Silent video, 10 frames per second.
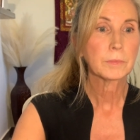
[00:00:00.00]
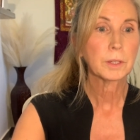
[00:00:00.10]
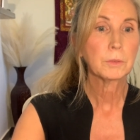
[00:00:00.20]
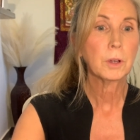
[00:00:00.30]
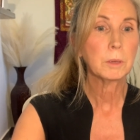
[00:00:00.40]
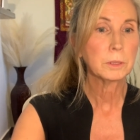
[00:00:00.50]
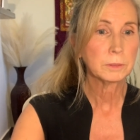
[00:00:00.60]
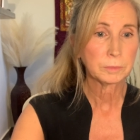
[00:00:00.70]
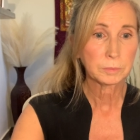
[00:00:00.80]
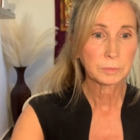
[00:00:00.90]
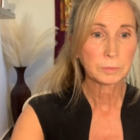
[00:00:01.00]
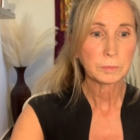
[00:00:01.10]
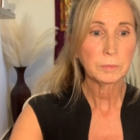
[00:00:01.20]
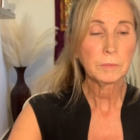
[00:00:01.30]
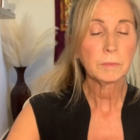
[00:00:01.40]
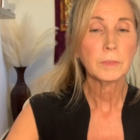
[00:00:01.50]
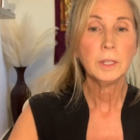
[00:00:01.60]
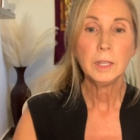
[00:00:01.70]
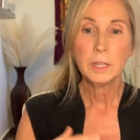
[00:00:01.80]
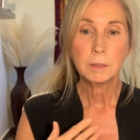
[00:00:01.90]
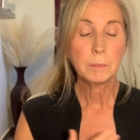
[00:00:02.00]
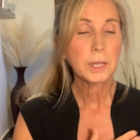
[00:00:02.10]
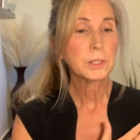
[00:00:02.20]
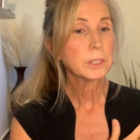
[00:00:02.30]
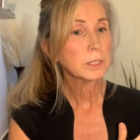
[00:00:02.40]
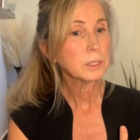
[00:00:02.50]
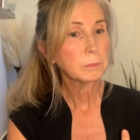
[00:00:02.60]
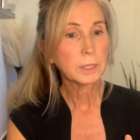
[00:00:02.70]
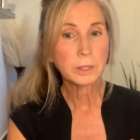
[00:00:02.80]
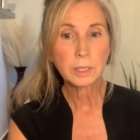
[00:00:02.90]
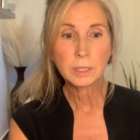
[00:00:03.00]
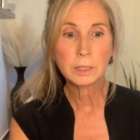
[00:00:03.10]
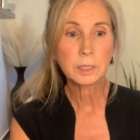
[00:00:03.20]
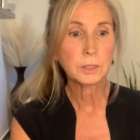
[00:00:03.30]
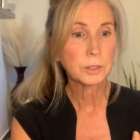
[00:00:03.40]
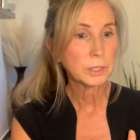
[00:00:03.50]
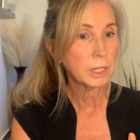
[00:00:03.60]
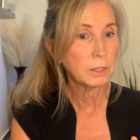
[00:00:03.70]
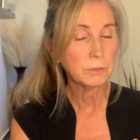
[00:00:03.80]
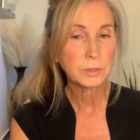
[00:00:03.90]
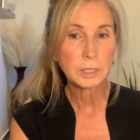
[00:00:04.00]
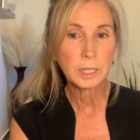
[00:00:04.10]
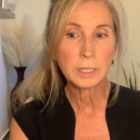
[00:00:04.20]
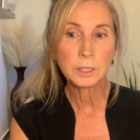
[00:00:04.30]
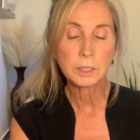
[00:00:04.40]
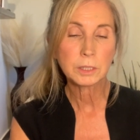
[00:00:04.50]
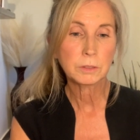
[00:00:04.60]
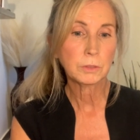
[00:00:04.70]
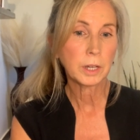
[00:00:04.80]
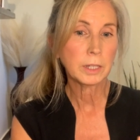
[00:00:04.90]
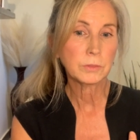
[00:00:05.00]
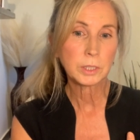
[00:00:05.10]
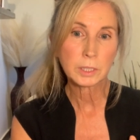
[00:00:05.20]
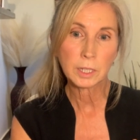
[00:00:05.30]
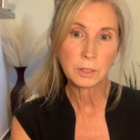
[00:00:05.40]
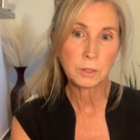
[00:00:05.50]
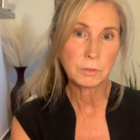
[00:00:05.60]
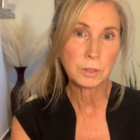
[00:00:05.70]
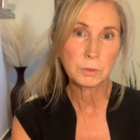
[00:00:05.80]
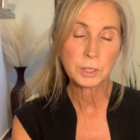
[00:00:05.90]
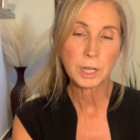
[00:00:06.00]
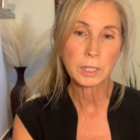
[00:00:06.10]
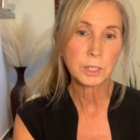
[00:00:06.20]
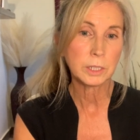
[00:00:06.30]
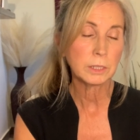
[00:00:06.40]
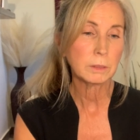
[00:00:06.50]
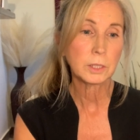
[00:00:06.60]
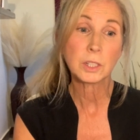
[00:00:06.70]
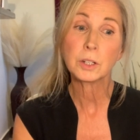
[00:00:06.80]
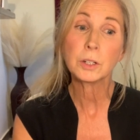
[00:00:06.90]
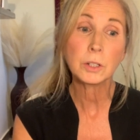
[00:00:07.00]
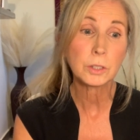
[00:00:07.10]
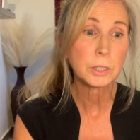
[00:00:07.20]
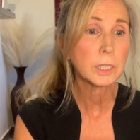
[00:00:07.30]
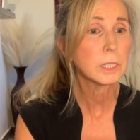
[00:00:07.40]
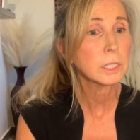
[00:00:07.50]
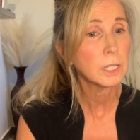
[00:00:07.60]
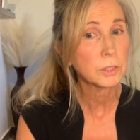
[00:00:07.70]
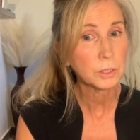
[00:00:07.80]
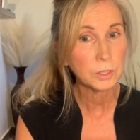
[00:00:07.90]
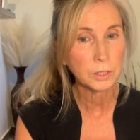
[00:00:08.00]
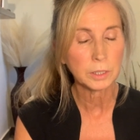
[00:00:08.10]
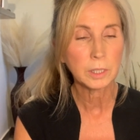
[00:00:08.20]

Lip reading: Robert. You may just still be in the healing yourself stage, right? Just getting over the rejection, because it hurts. It does hurt.